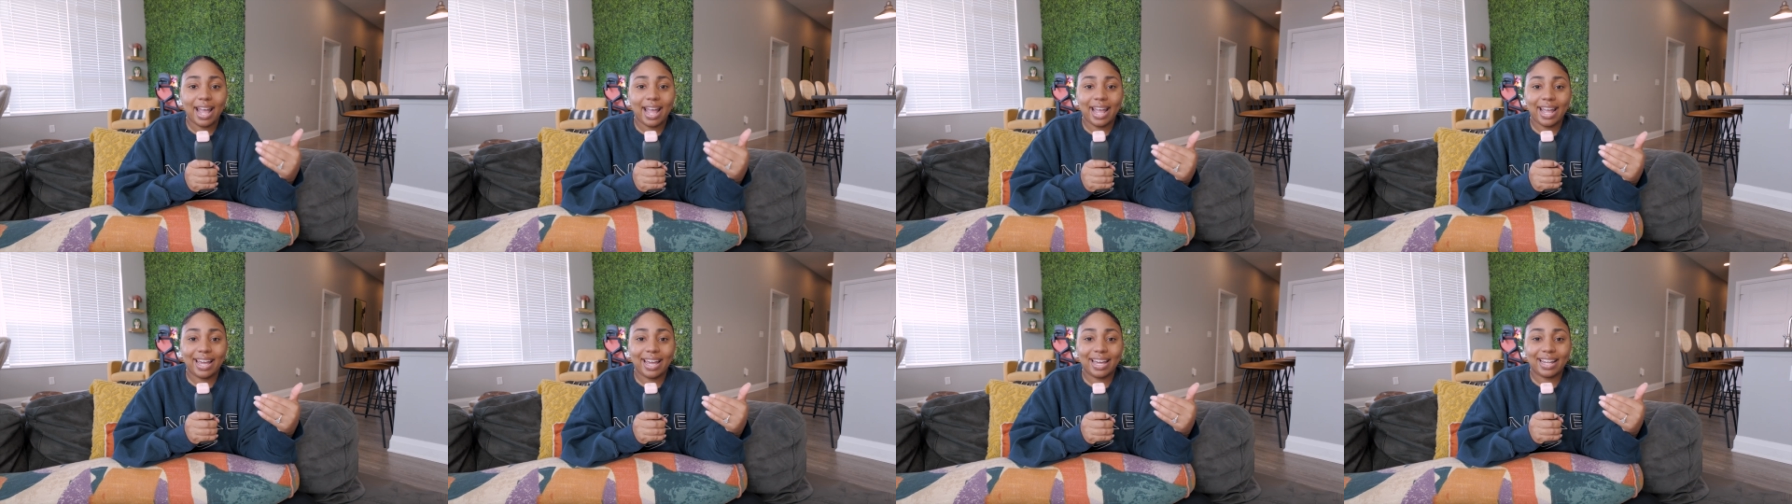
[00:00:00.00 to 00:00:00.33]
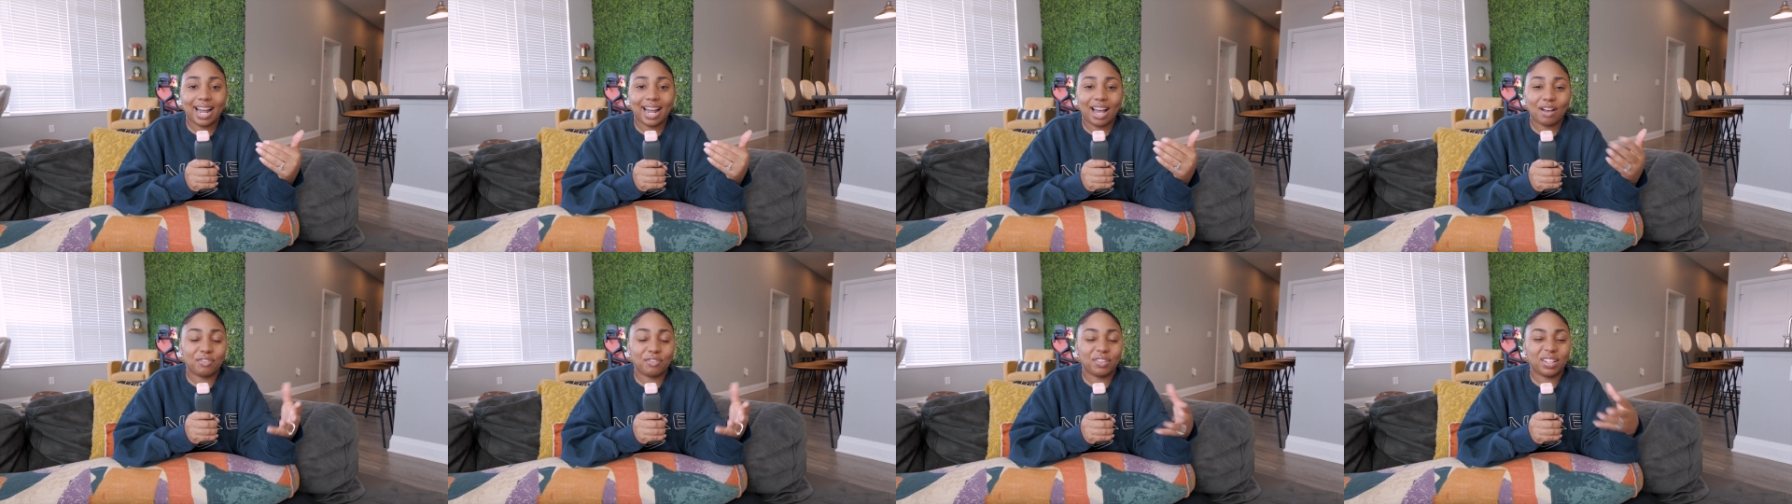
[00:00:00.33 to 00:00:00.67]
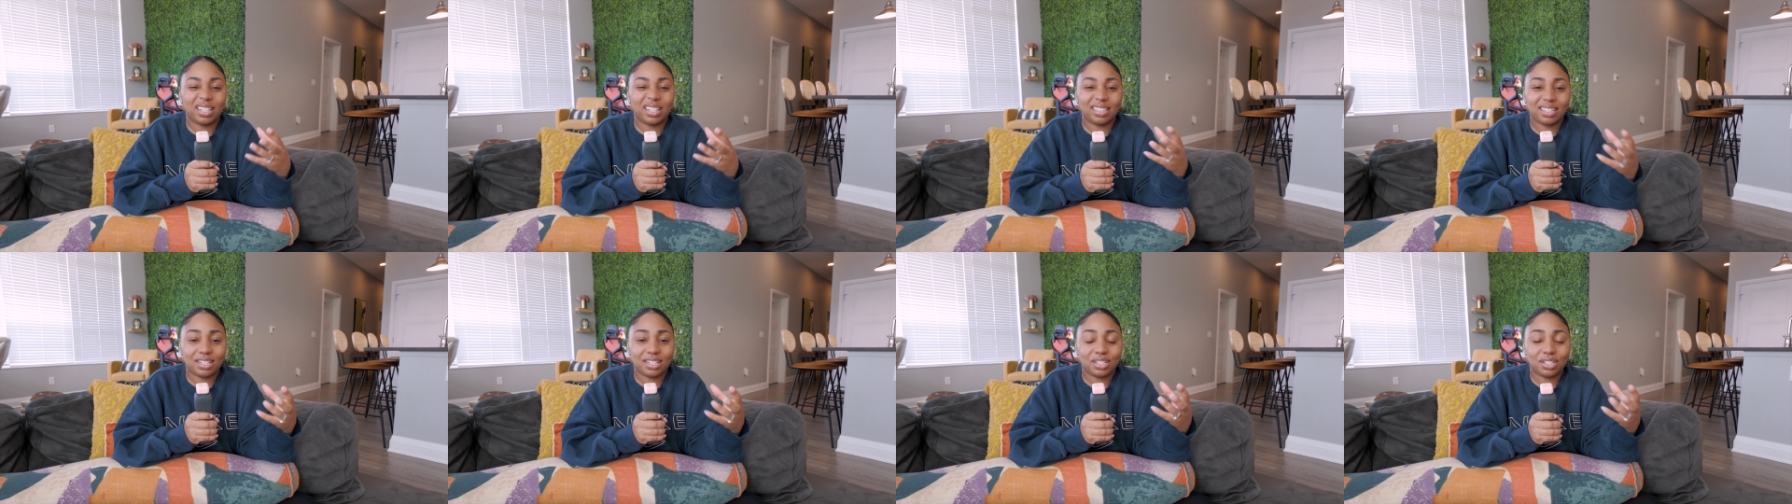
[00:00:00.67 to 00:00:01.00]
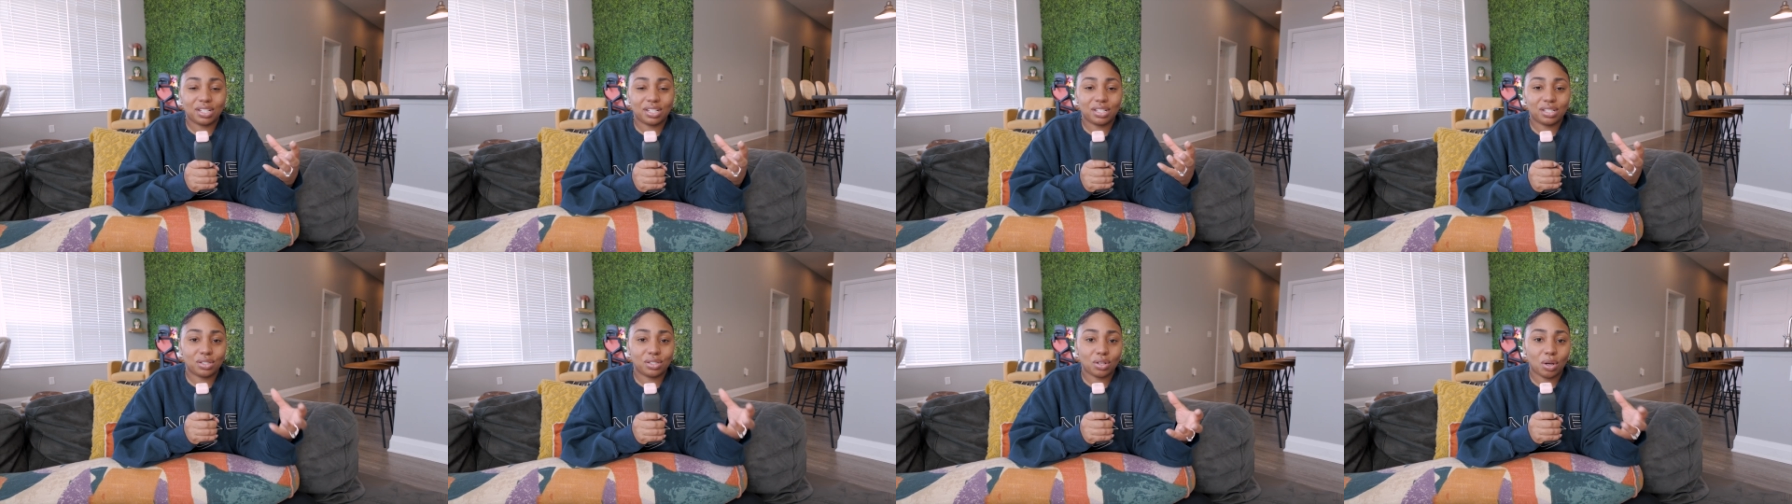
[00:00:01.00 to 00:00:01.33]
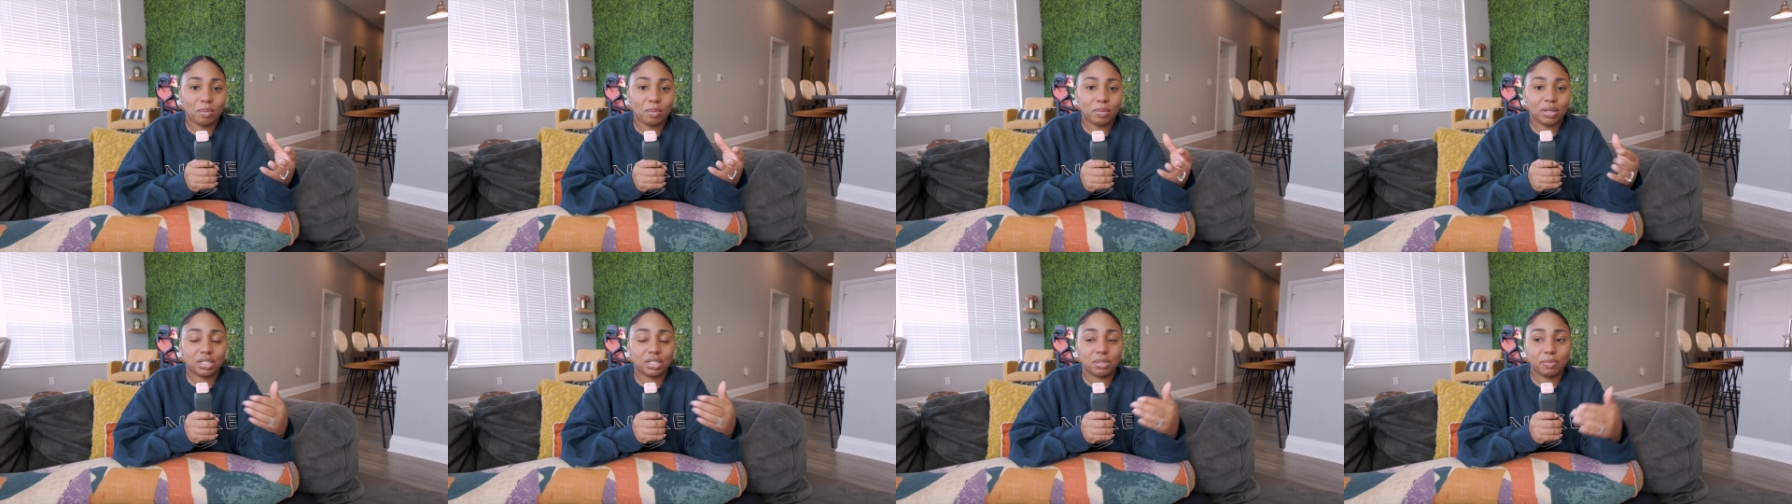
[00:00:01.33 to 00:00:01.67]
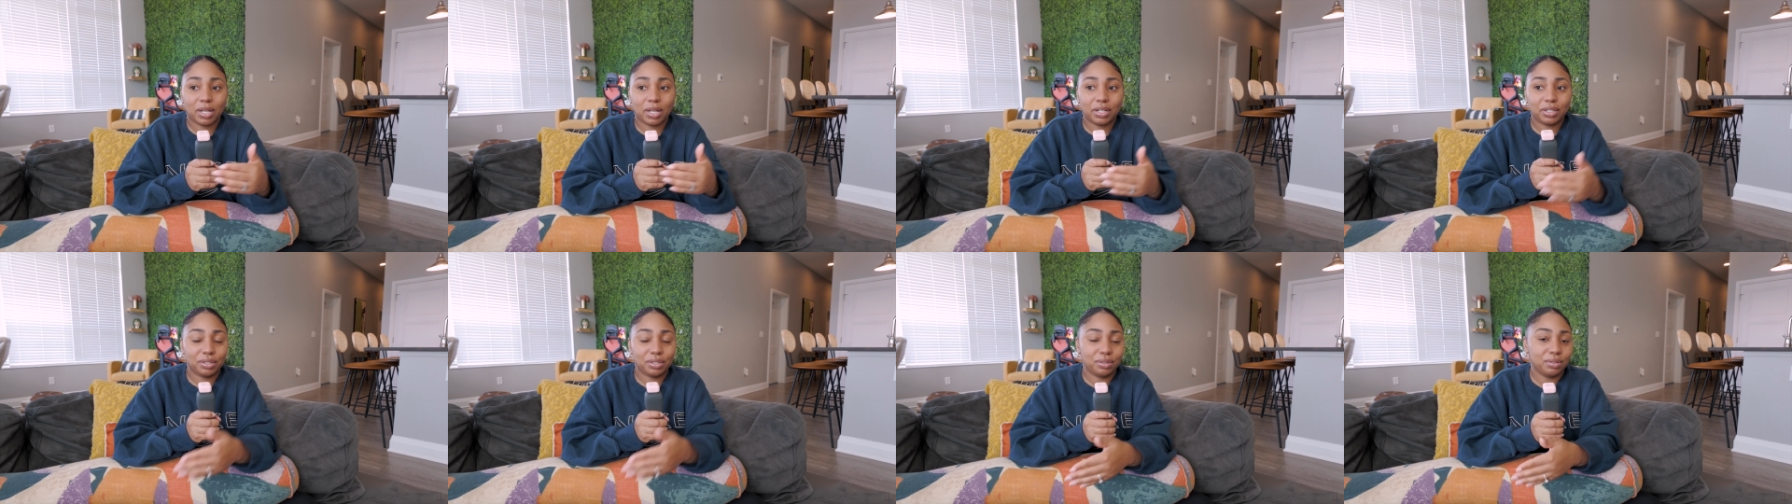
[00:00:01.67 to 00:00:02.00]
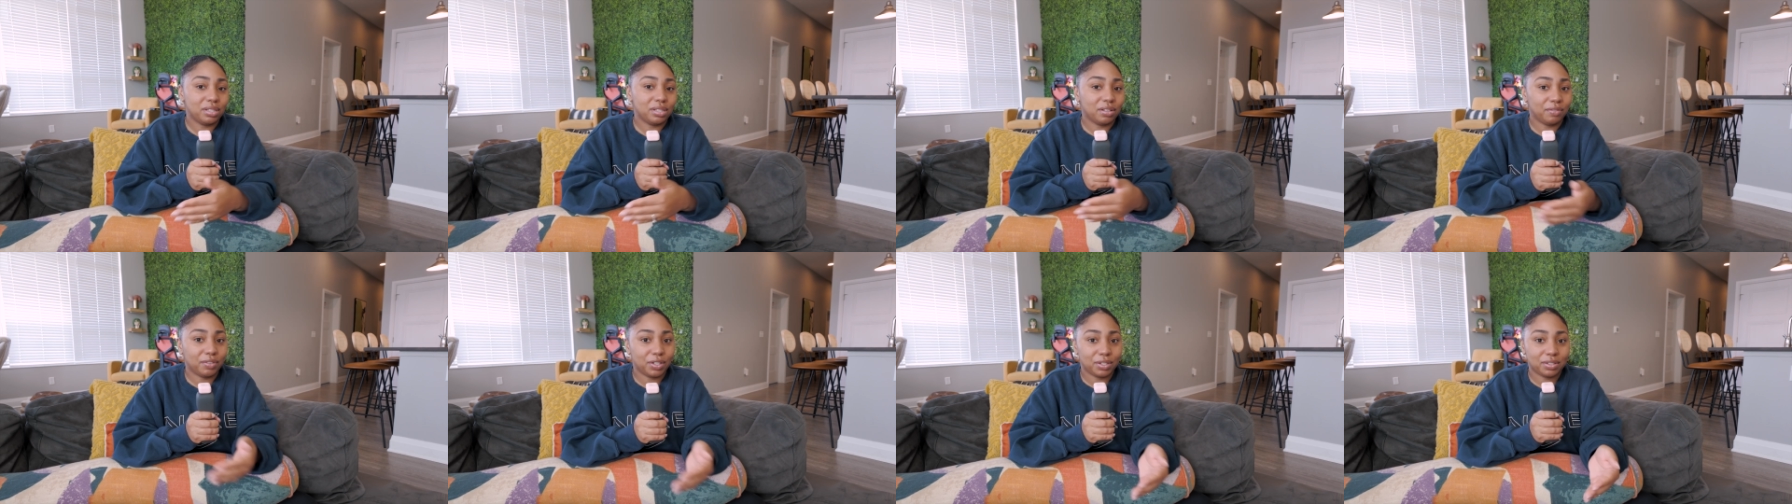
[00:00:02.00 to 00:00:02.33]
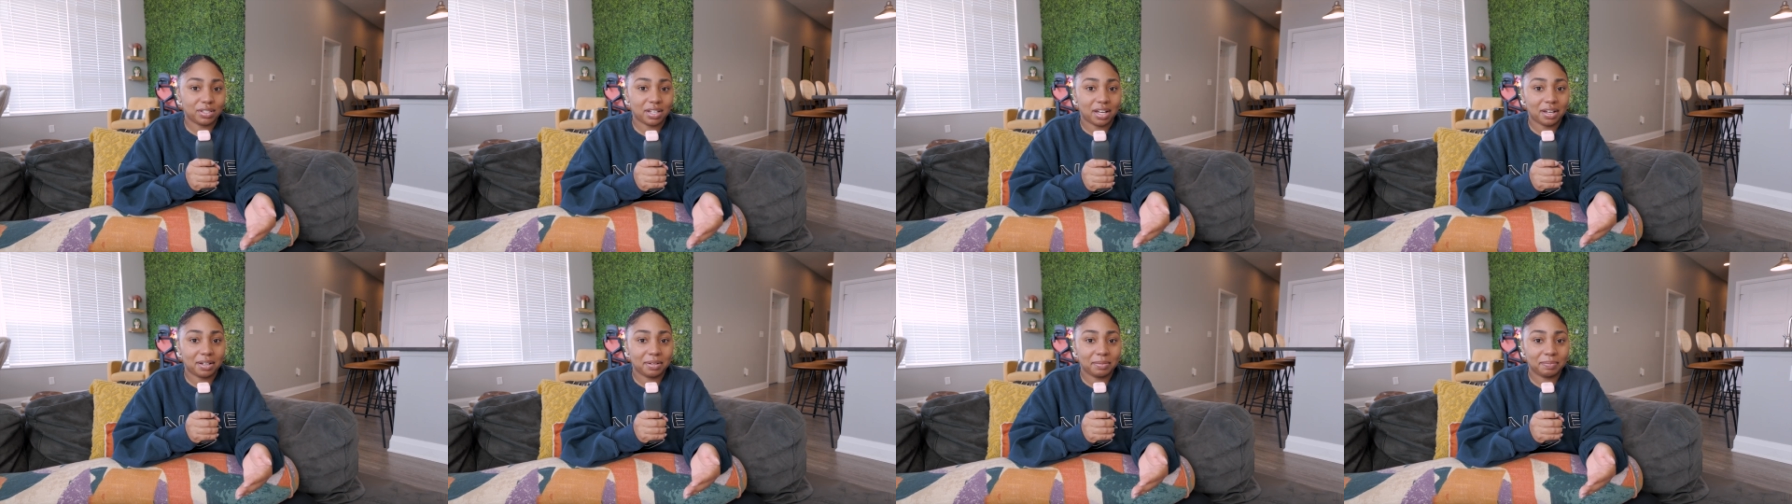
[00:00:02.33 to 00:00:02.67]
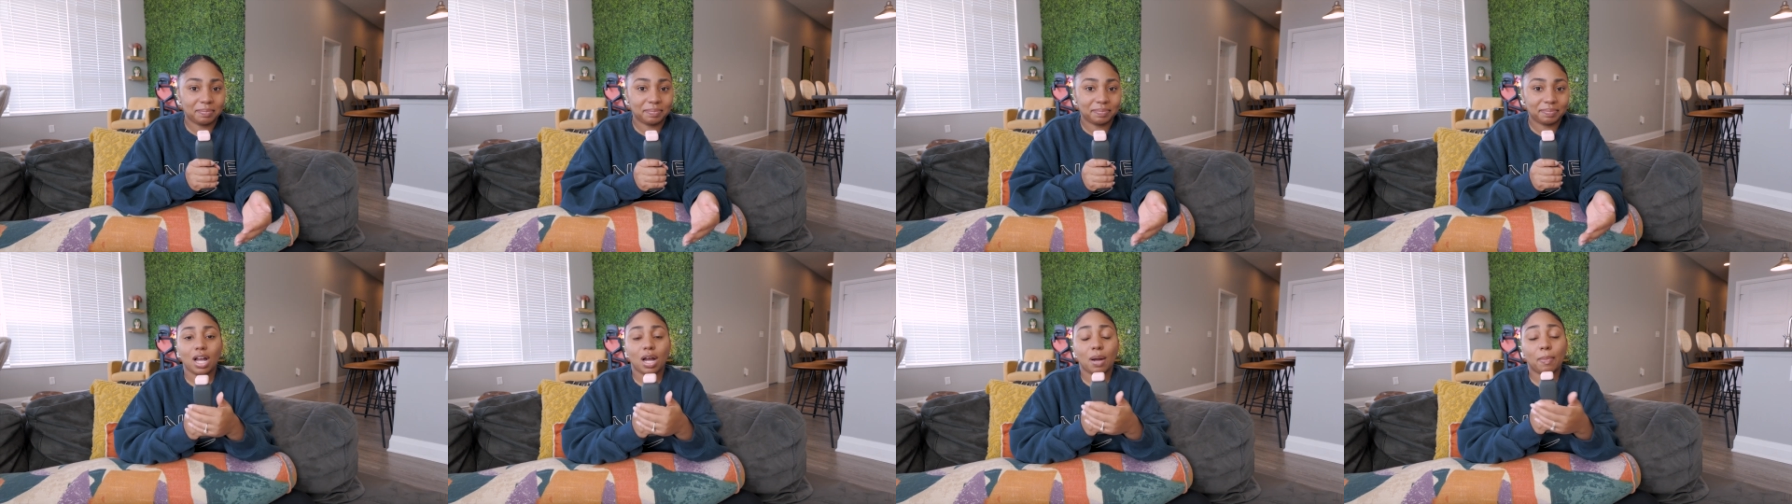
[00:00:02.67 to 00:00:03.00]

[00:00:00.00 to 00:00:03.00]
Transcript: And I feel like that's just so much better use of your time.